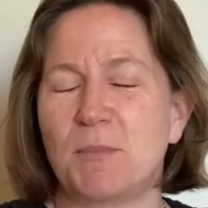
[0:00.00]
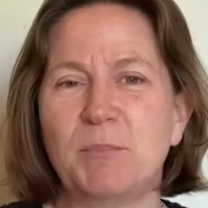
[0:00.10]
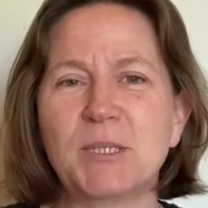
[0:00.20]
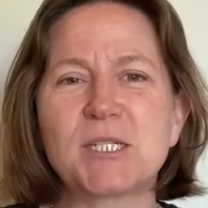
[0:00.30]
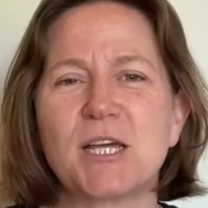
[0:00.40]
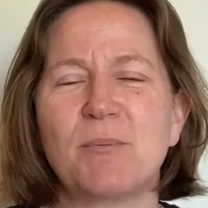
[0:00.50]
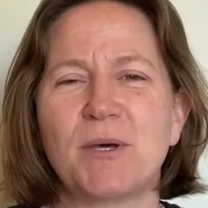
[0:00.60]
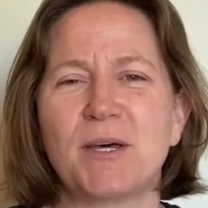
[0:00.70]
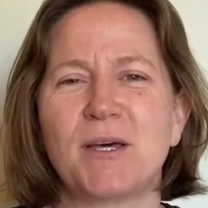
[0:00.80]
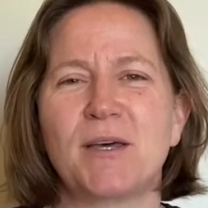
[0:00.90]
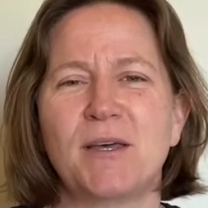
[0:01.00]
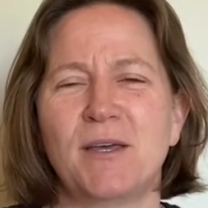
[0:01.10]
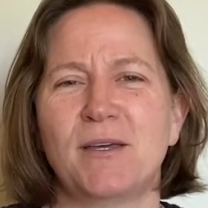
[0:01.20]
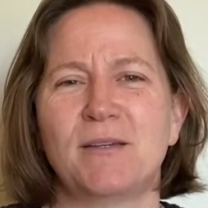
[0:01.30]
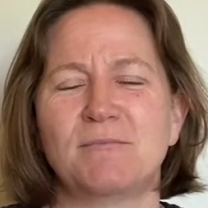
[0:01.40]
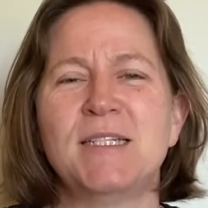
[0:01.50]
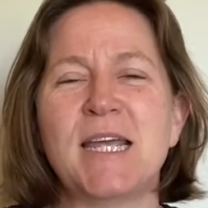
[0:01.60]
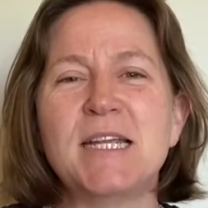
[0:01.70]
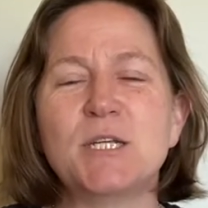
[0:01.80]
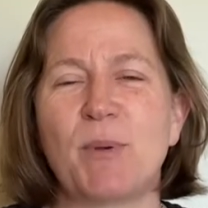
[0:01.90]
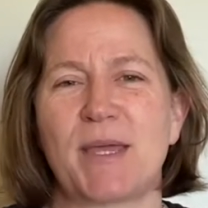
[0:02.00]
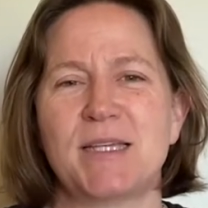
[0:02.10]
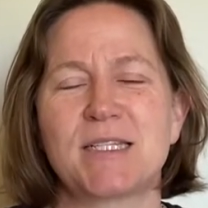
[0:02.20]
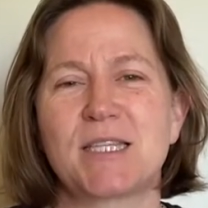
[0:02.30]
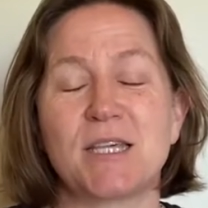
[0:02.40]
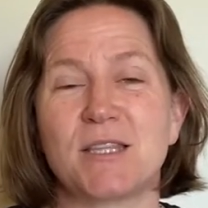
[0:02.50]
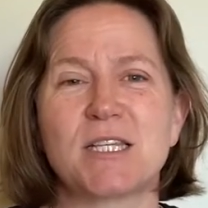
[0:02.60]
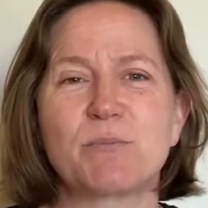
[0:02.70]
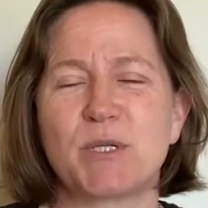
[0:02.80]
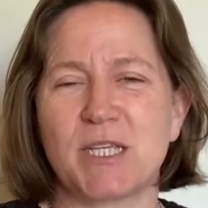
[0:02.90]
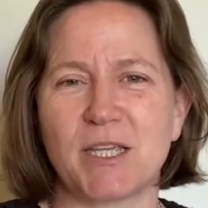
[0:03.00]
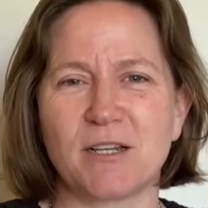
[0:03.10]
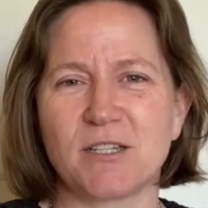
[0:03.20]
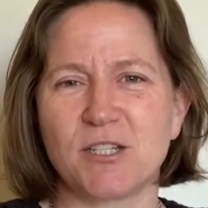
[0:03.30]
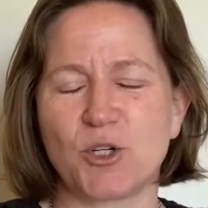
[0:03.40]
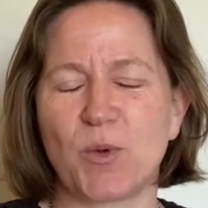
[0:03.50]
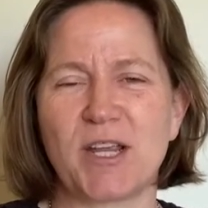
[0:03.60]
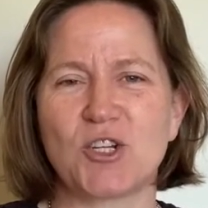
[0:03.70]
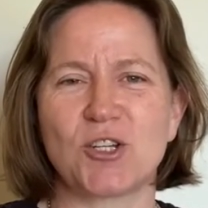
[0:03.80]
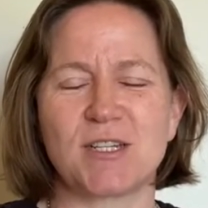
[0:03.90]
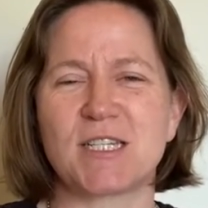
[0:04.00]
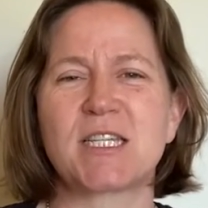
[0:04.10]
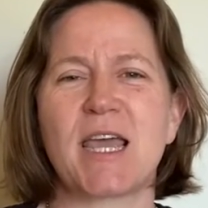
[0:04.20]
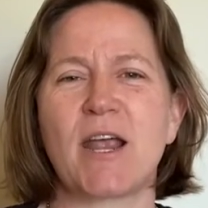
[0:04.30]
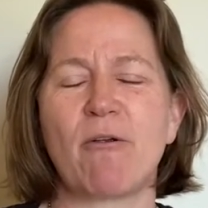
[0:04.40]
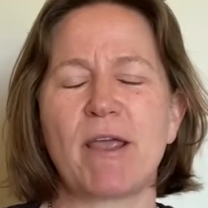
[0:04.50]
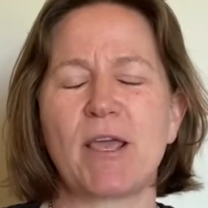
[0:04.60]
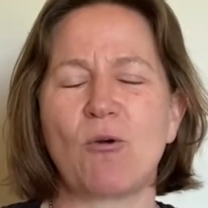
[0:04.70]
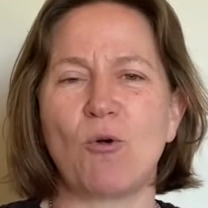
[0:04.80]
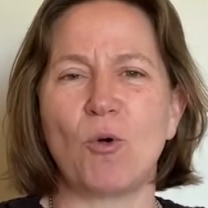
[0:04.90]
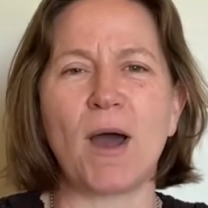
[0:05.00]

built up a database that this particular situation is scary or